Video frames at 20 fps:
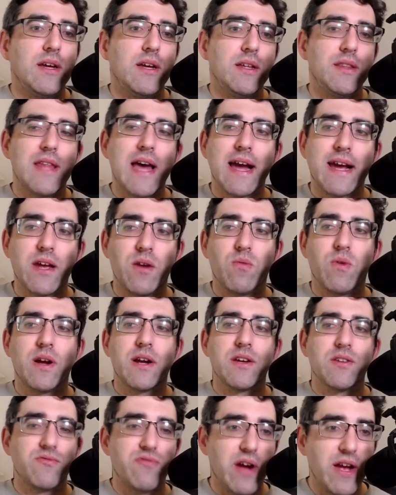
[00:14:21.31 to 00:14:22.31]
that can work
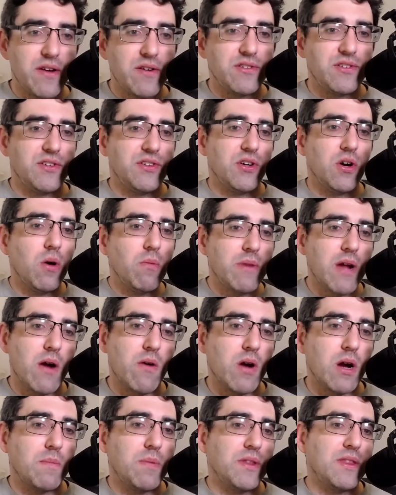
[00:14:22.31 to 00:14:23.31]
as routers in your home
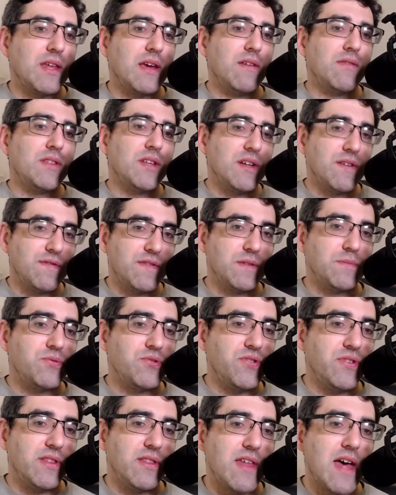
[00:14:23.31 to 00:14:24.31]
network, but the difference
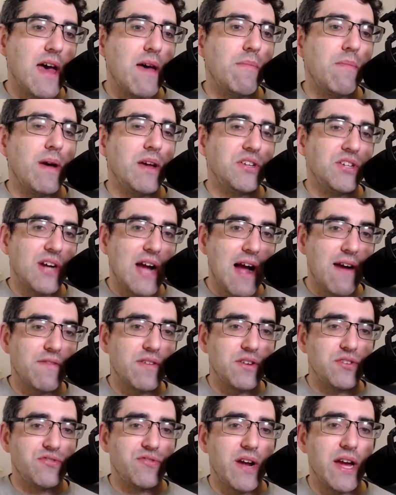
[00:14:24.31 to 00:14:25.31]
between them and your
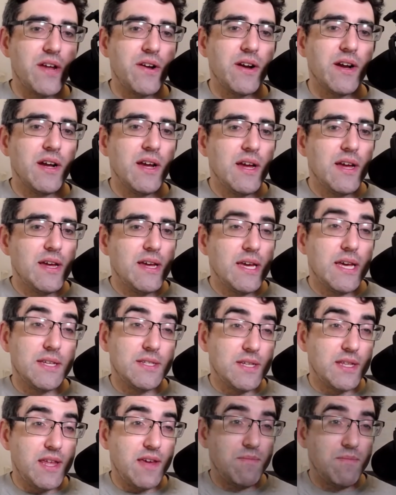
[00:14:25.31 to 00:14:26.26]
average router is that they've